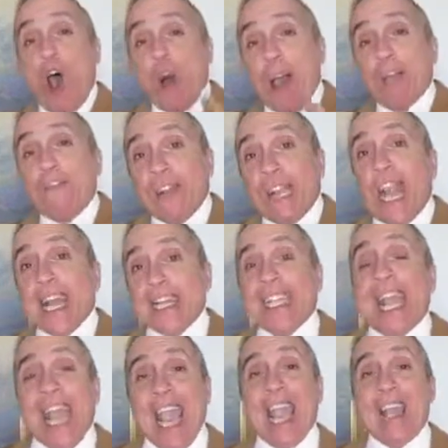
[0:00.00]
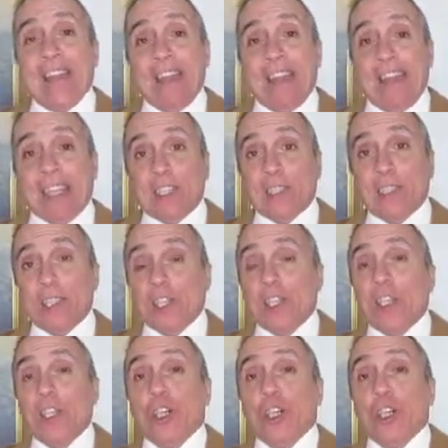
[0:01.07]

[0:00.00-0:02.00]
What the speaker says: Oh, I forgot to add this.